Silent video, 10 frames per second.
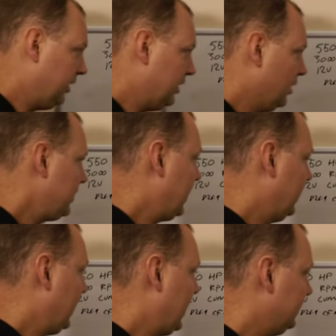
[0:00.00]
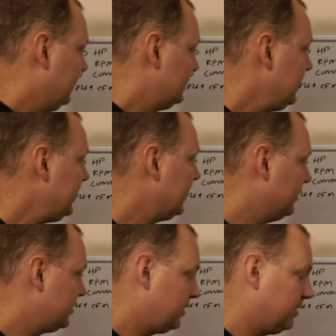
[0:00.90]
We know that at sea
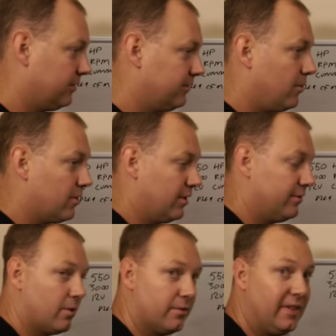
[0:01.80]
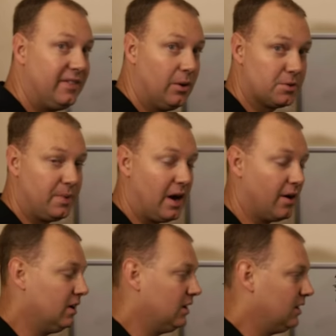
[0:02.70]
level, this is good for 400 to 450
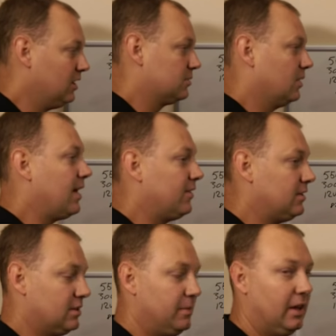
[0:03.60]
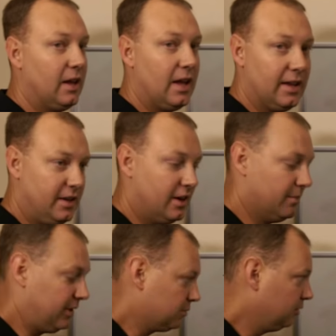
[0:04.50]
horsepower. So obviously it's going to be a lot less
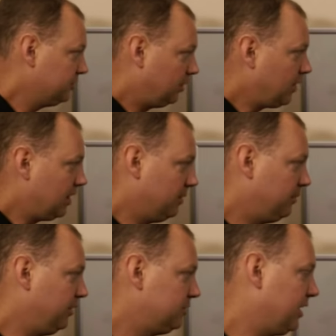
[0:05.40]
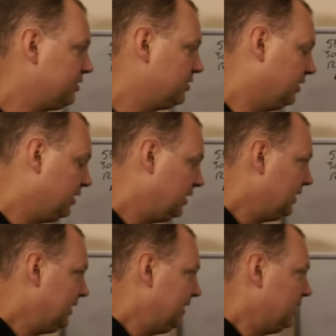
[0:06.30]
here because we're losing quite a bit of boost pressure.
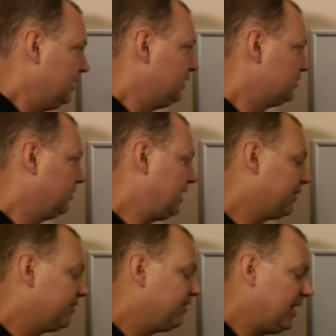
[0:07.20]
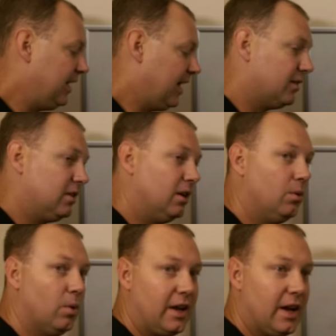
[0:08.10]
So now we're going to find out
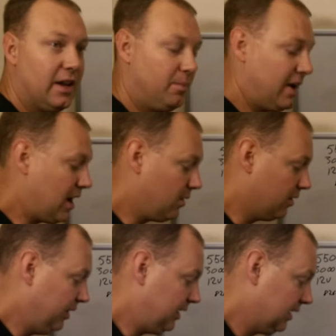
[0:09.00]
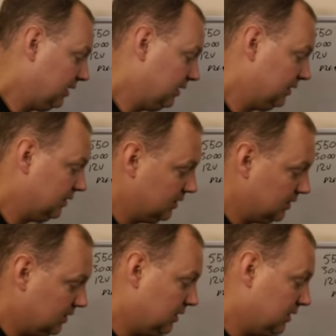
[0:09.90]
what kind of power we can
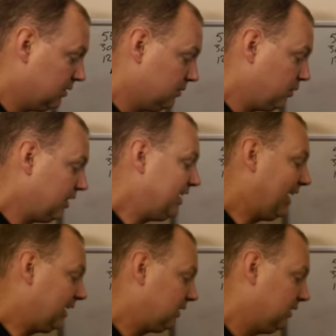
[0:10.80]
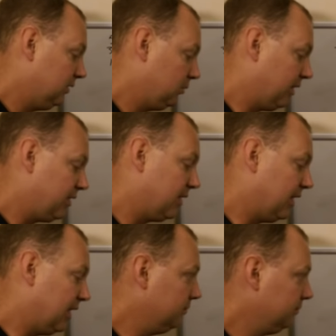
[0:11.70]
predict
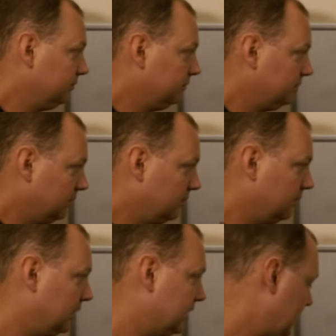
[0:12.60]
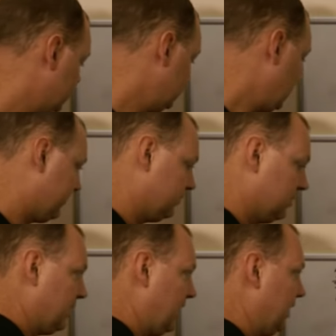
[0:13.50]
with um, this kind of stuff.
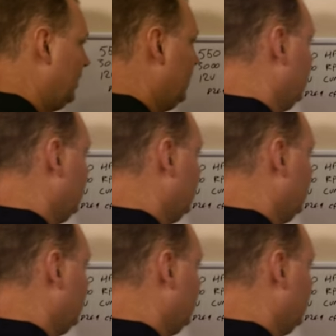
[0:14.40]
So let's write,